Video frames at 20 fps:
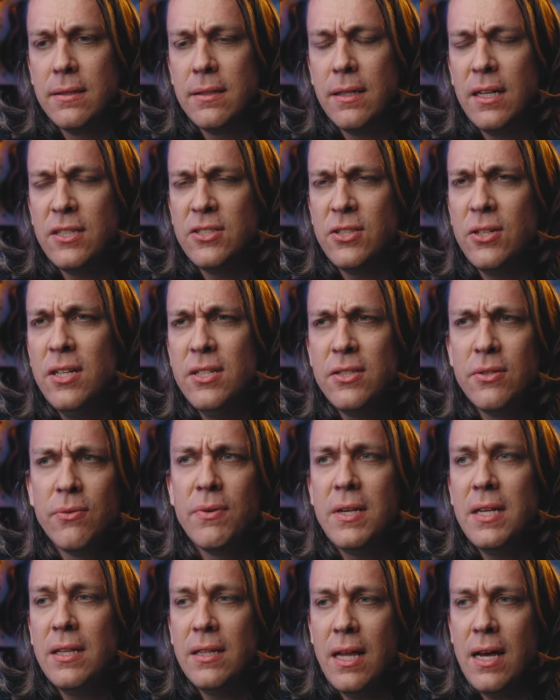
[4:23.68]
I started to
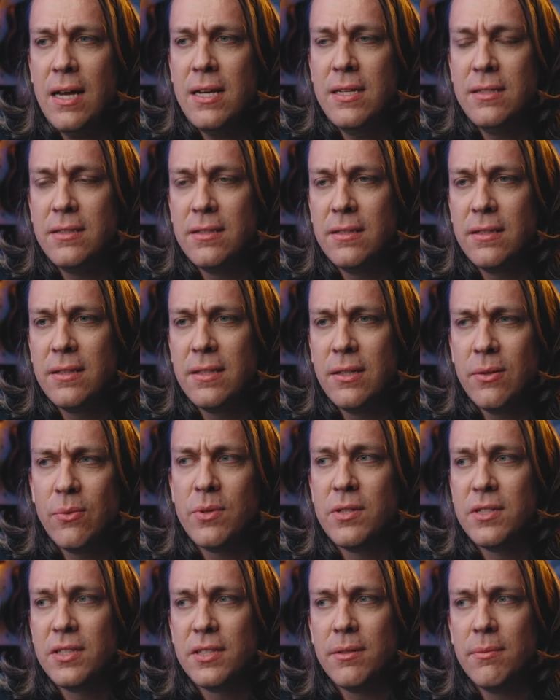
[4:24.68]
realize there
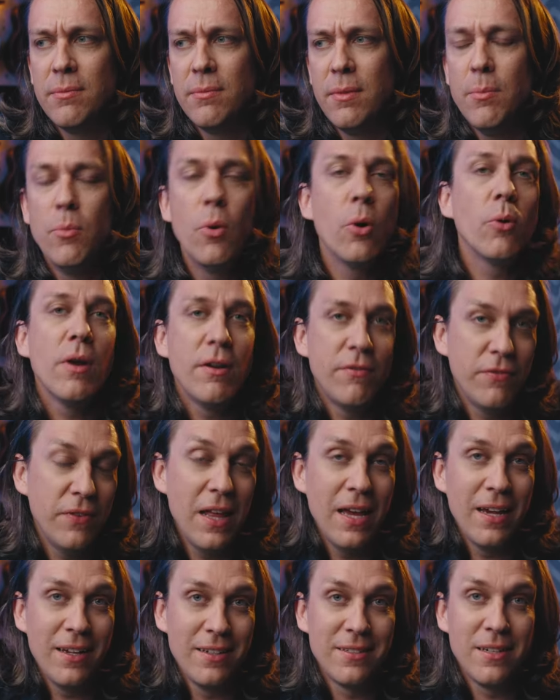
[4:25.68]
were some more red
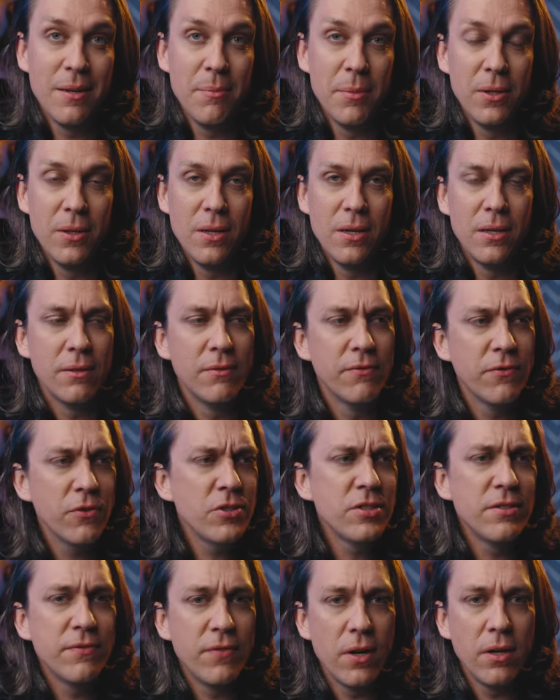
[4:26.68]
flags coming along.
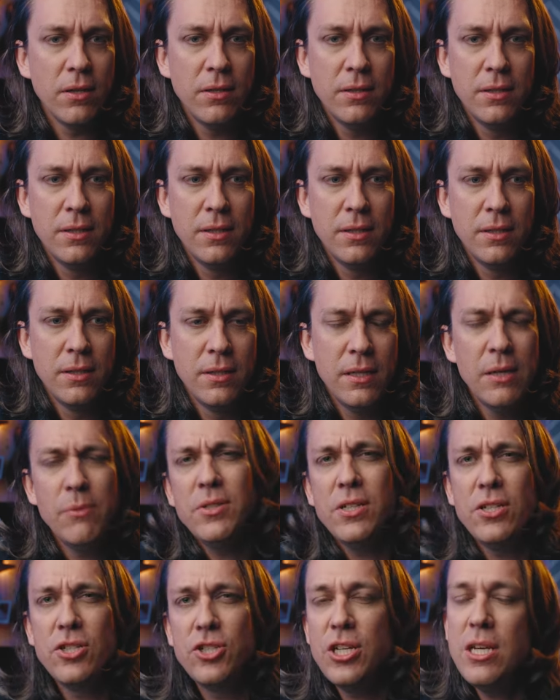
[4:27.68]
First of all, it was
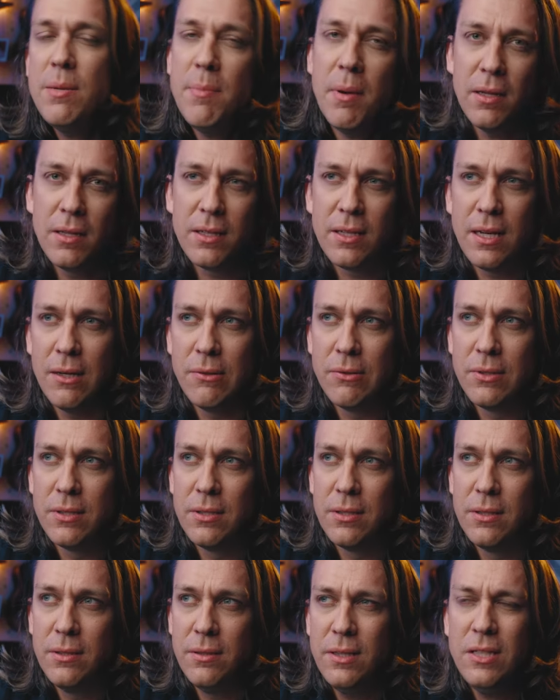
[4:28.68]
a Gmail account.
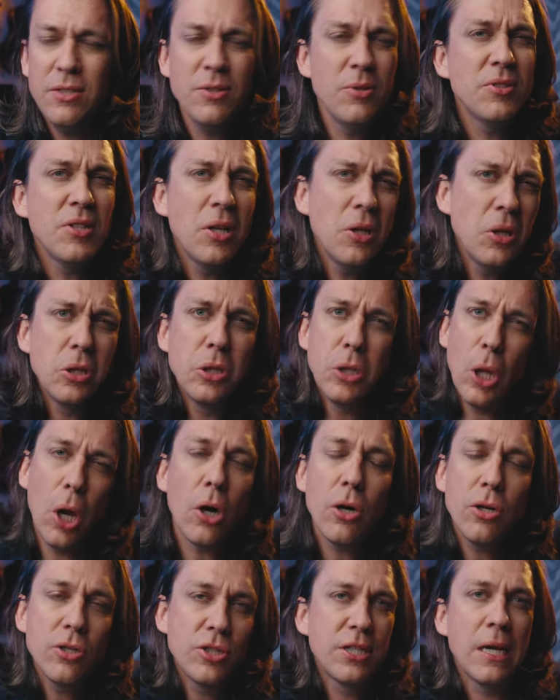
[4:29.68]
This was a
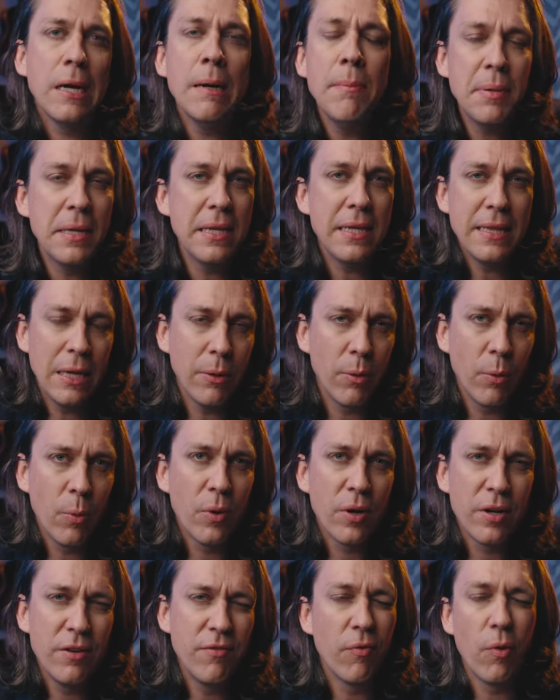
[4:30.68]
large company they were
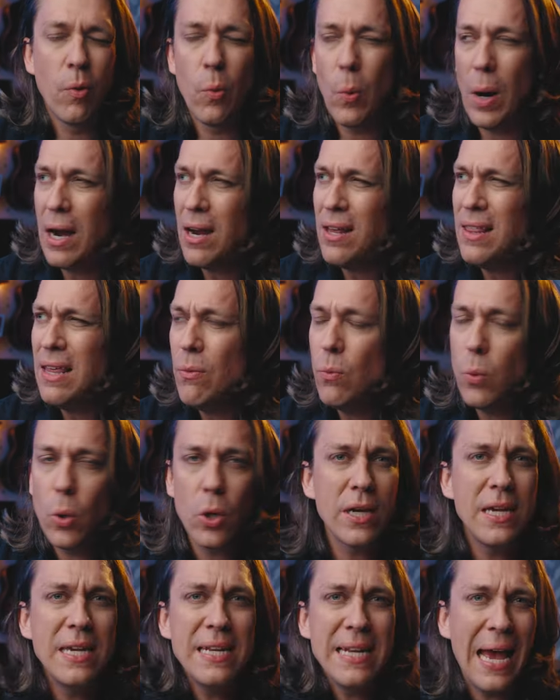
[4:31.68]
working for. Why are they
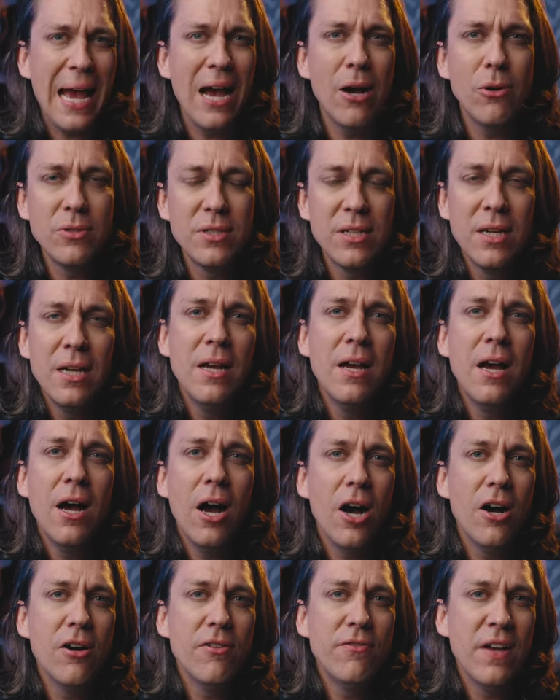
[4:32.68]
working out
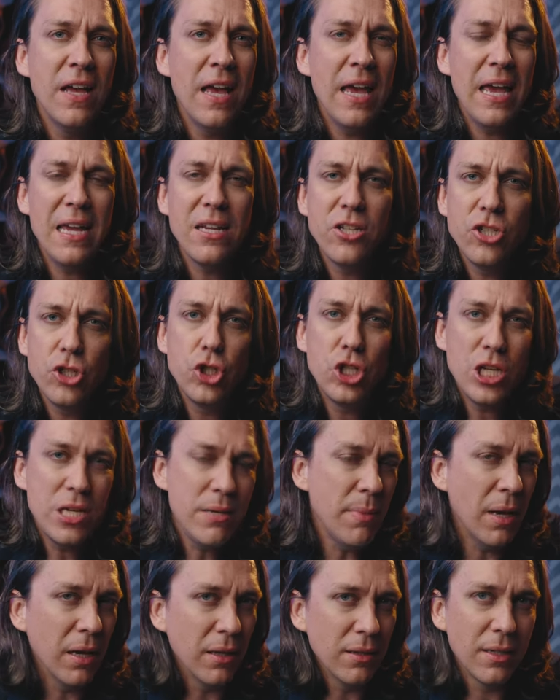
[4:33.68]
of a
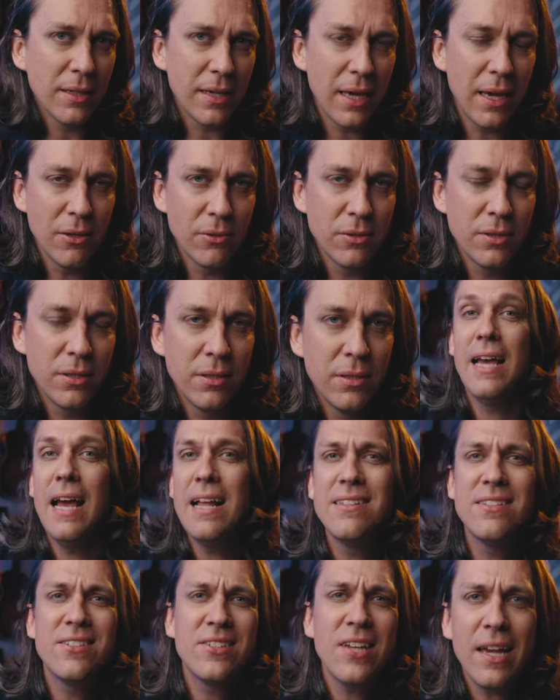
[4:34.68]
Gmail account?
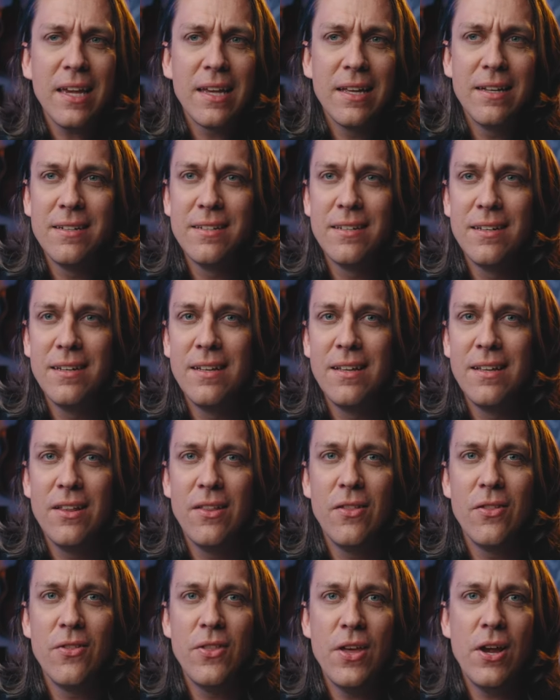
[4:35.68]
And second,
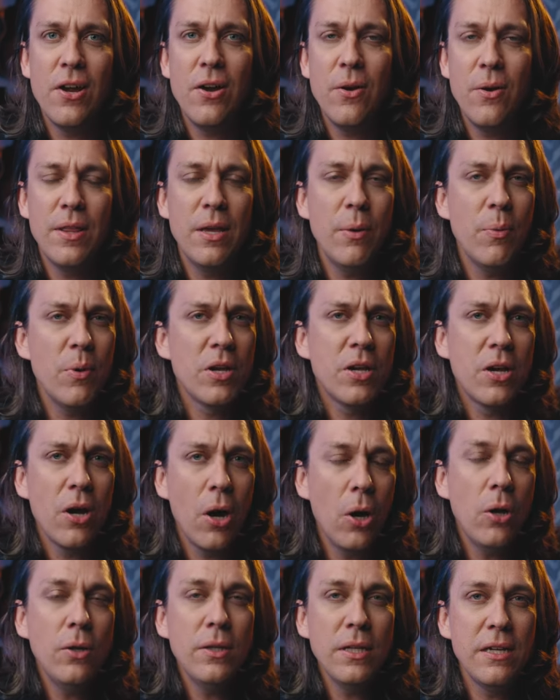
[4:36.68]
They're, they were
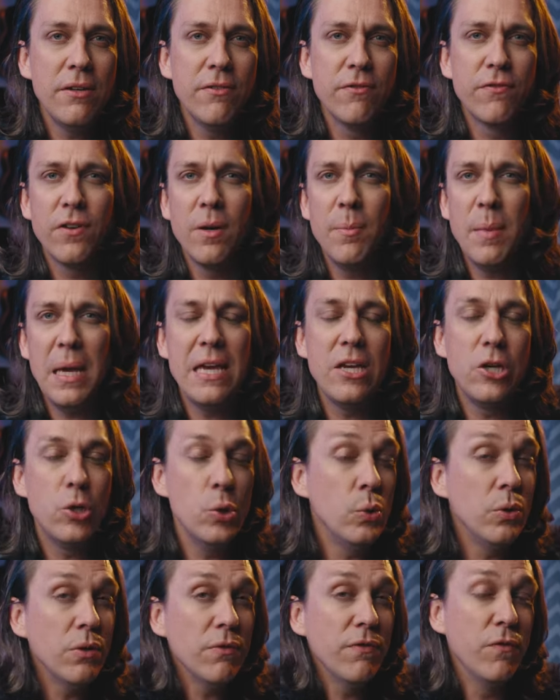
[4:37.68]
calling from a
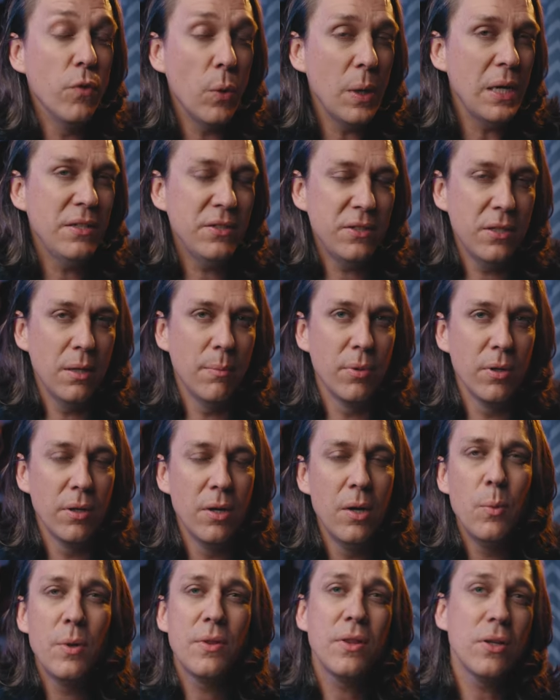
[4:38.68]
Google Voice number.
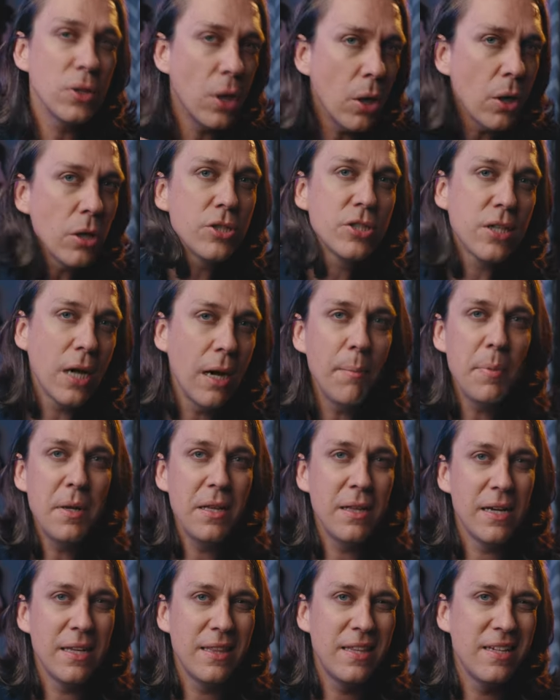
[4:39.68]
With a large company
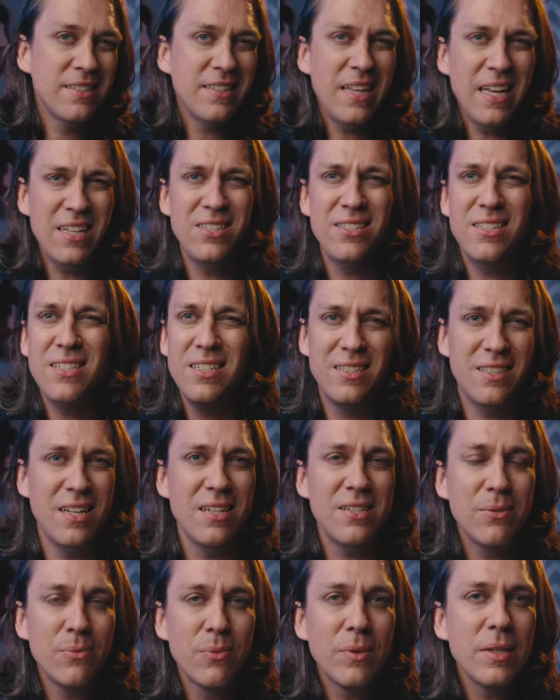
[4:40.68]
like this, that just
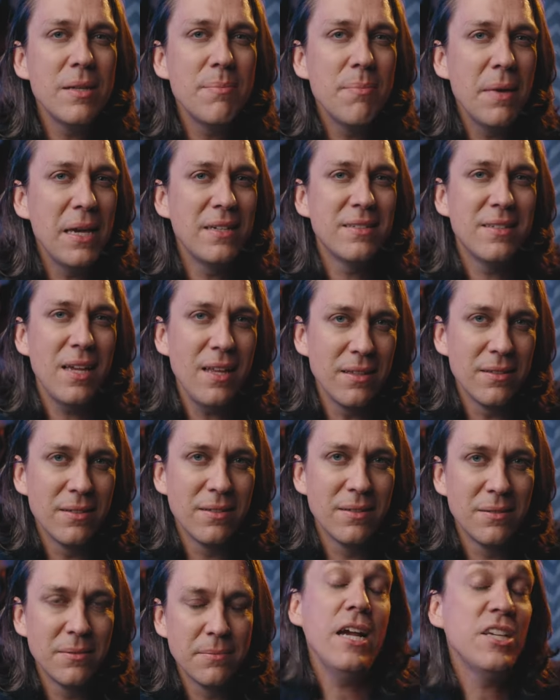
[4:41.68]
doesn't really make sense.
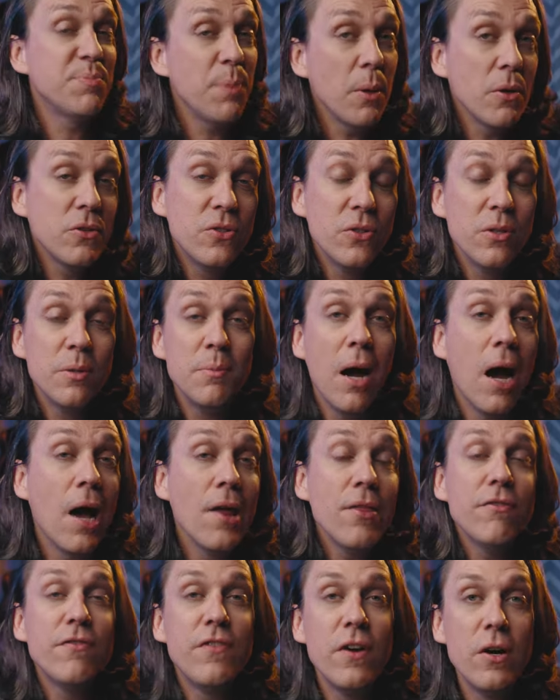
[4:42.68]
I spoke to him on
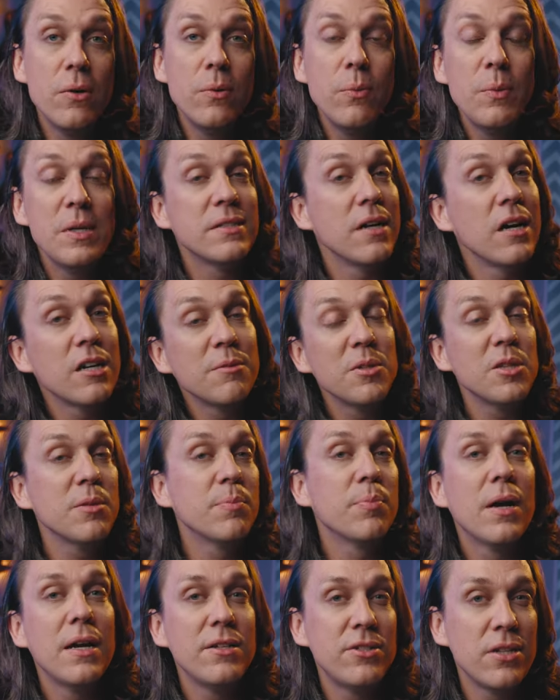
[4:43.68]
the phone, we talked about the
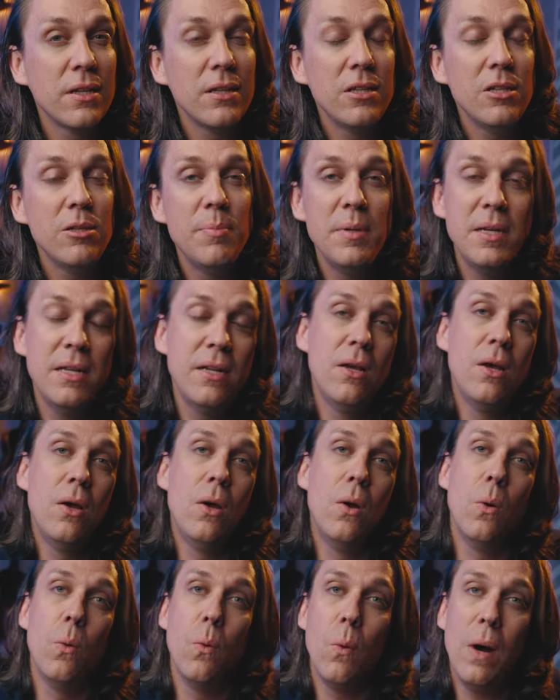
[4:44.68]
project a little bit,
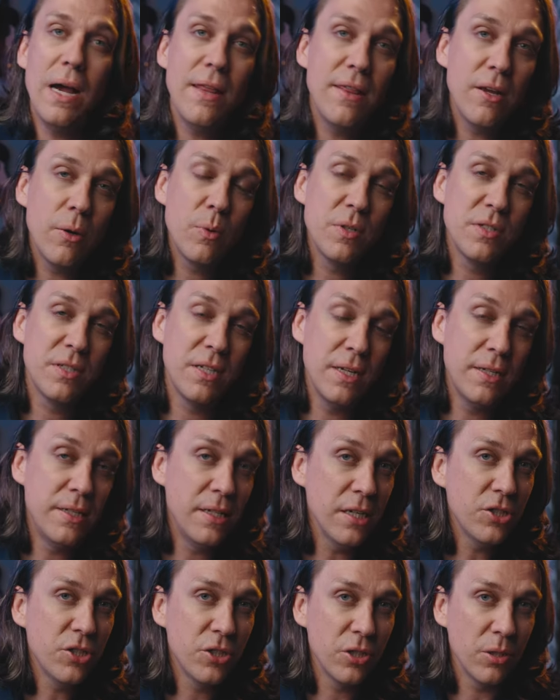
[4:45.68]
why there was an
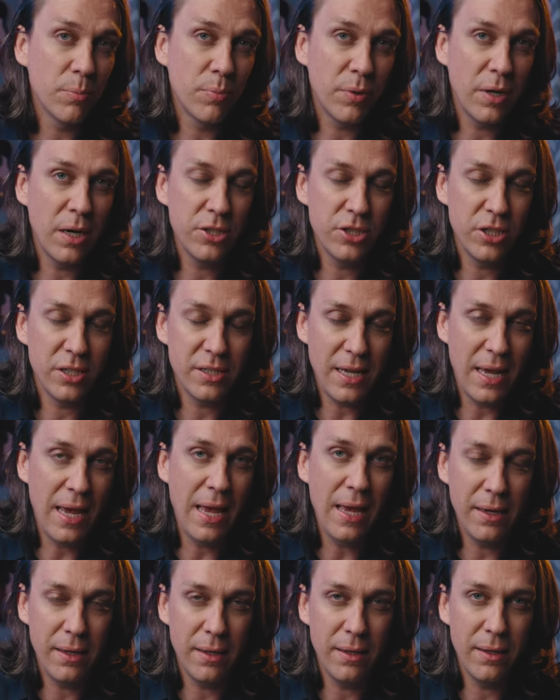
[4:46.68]
additional project
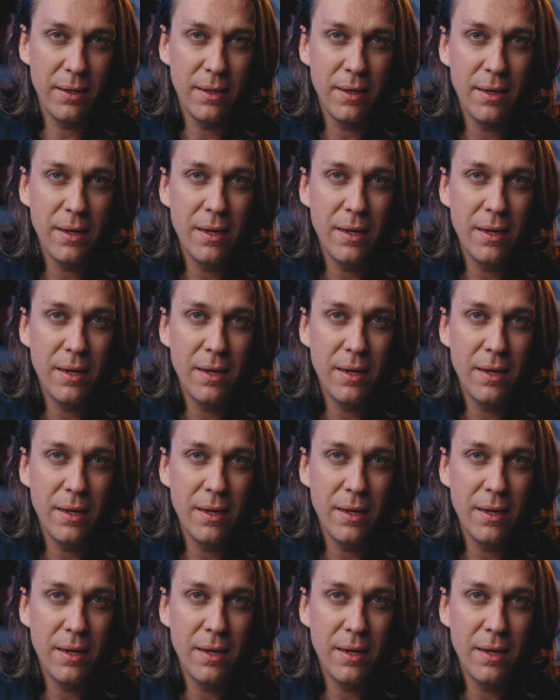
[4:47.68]
added,